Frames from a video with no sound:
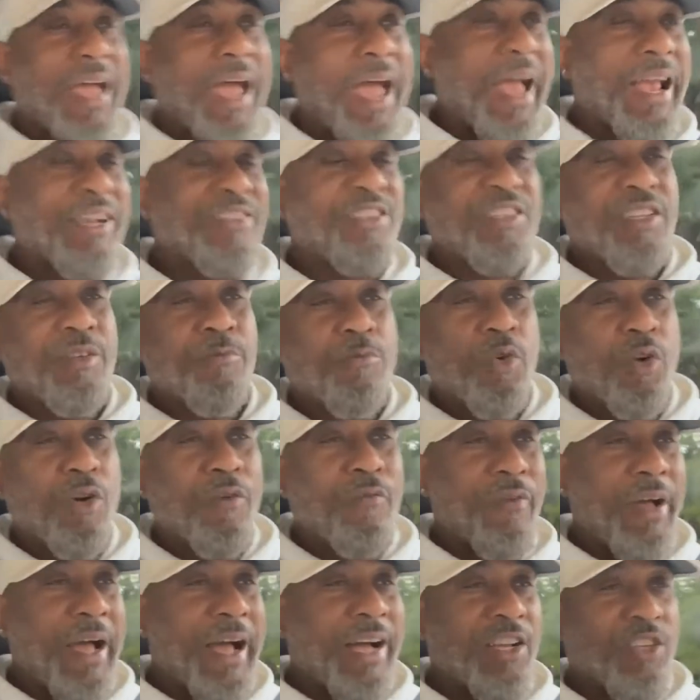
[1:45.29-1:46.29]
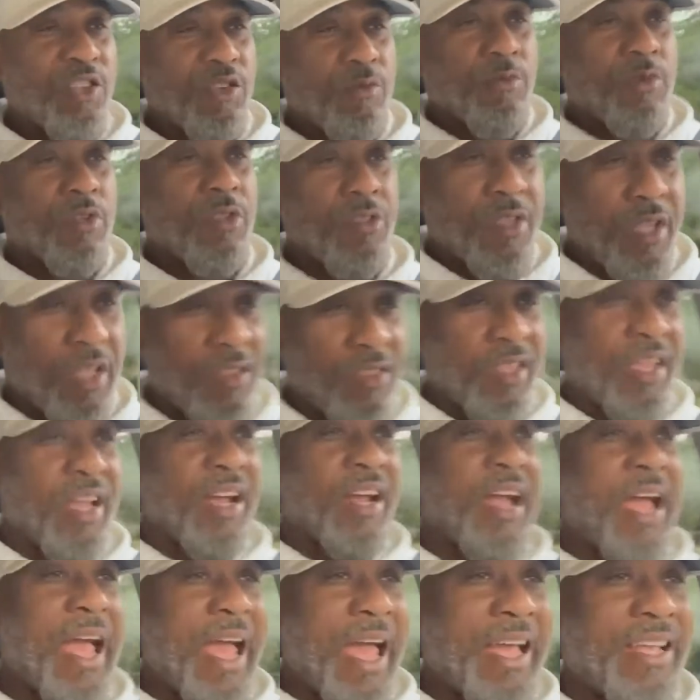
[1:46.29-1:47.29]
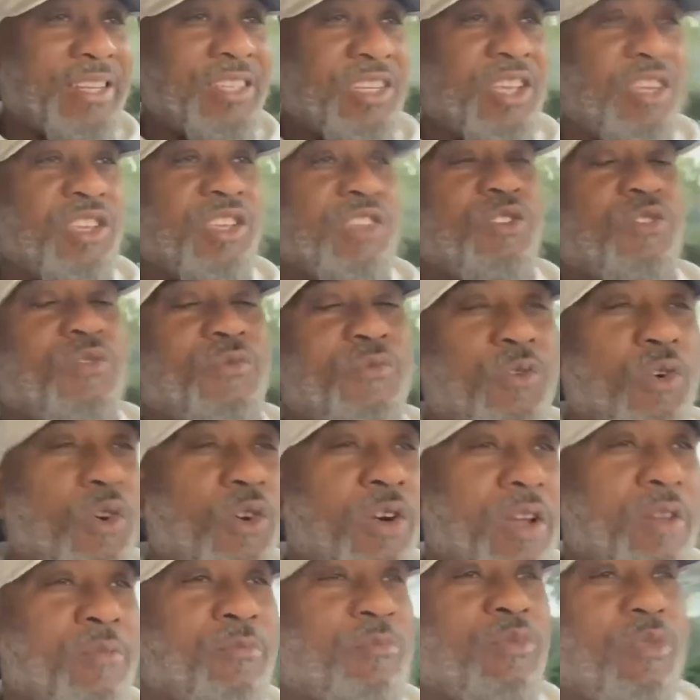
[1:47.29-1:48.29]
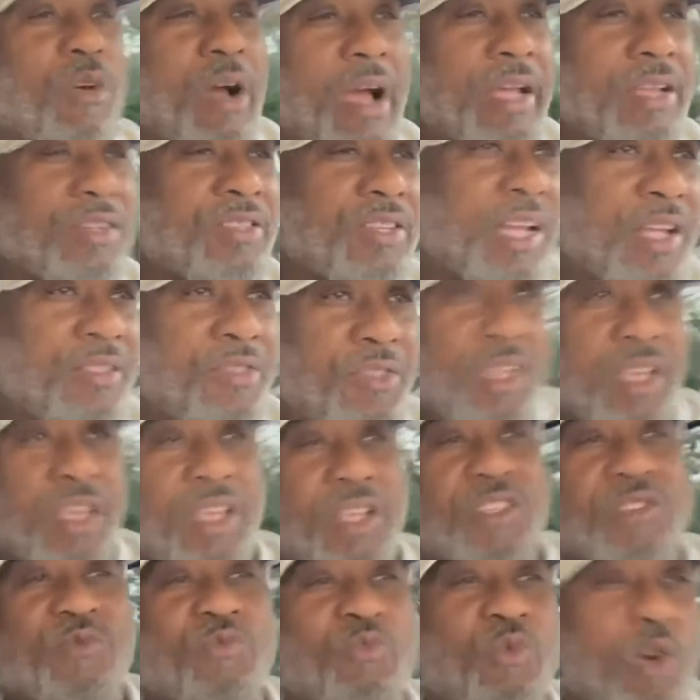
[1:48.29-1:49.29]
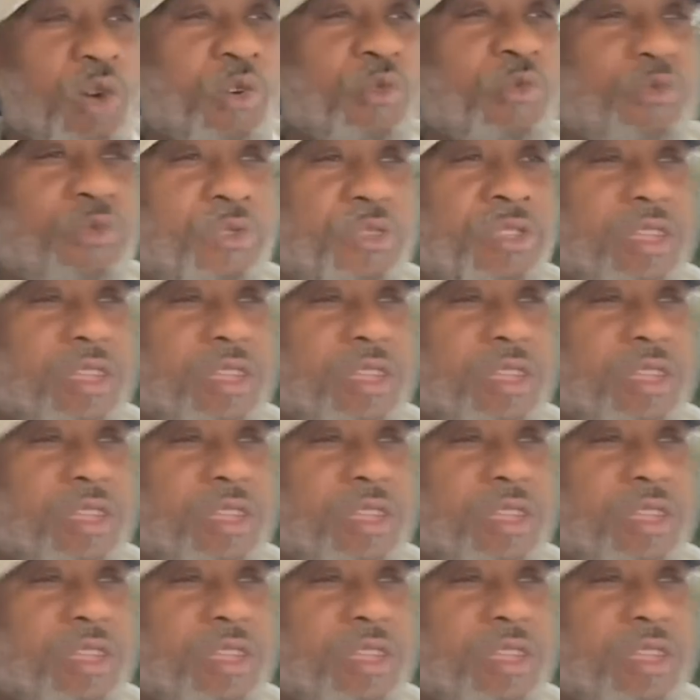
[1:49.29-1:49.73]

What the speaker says: actually more valuable that they're asking you for in price, I think it's worth